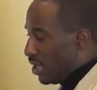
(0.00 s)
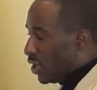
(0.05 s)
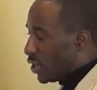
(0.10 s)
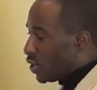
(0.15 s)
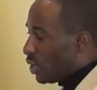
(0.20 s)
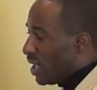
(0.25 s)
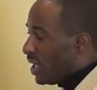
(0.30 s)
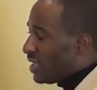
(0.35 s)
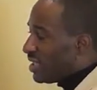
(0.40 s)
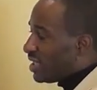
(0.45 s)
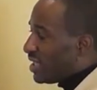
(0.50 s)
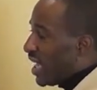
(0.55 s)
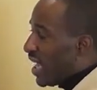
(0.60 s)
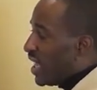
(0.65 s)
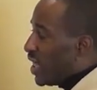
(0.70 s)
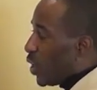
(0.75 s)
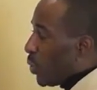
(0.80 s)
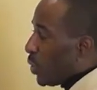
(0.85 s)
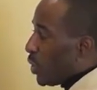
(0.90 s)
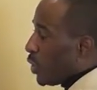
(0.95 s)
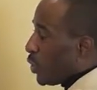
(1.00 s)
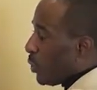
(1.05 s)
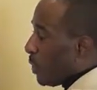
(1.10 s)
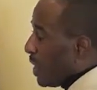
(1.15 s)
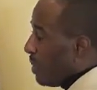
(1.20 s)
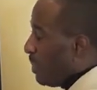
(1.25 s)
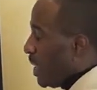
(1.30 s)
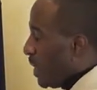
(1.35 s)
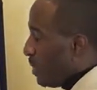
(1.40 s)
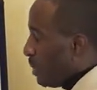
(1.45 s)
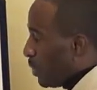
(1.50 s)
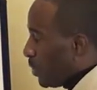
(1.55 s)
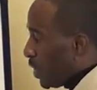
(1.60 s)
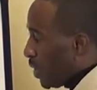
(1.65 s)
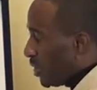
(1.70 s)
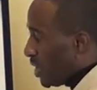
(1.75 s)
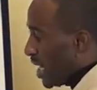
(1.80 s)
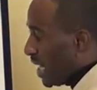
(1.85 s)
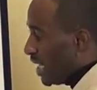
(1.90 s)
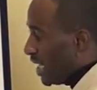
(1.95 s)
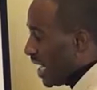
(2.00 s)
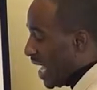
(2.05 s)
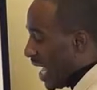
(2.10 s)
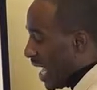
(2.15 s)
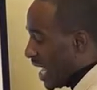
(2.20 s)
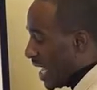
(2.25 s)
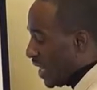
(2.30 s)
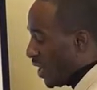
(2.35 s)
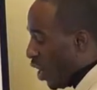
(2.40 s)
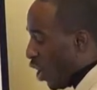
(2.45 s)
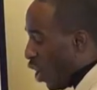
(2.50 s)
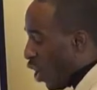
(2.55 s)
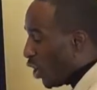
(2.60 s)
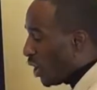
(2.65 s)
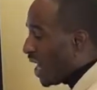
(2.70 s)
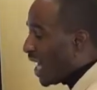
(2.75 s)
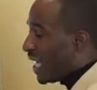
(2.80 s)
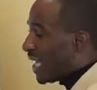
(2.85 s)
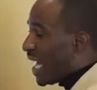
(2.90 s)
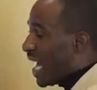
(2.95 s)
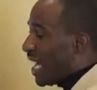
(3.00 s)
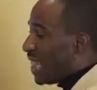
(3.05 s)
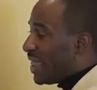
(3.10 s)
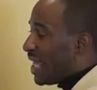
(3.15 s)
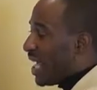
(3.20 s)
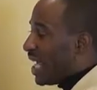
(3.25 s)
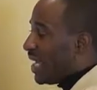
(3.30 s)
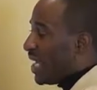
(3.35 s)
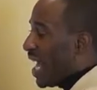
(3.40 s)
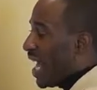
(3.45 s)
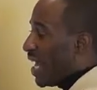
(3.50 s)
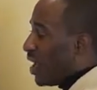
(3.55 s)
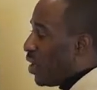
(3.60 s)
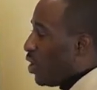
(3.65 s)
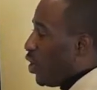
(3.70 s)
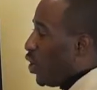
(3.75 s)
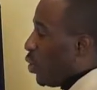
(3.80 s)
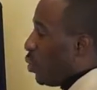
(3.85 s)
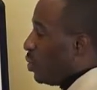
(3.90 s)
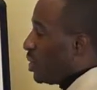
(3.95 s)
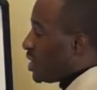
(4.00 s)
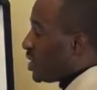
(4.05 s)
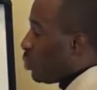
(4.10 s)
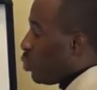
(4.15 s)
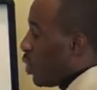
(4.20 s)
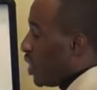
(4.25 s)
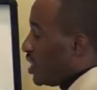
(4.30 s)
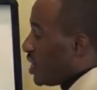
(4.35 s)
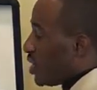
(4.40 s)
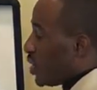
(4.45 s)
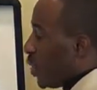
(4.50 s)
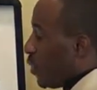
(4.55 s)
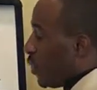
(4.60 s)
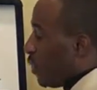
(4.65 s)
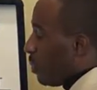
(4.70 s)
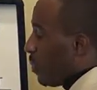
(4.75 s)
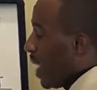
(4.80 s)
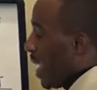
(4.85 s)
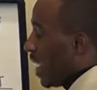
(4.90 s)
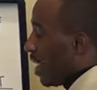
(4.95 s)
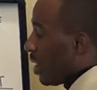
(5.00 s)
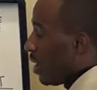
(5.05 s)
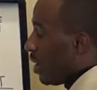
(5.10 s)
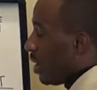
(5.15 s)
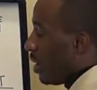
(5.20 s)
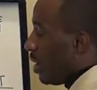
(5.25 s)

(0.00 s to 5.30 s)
So let's say there were 3 people there that night, and all I got that night was 1 silver pack.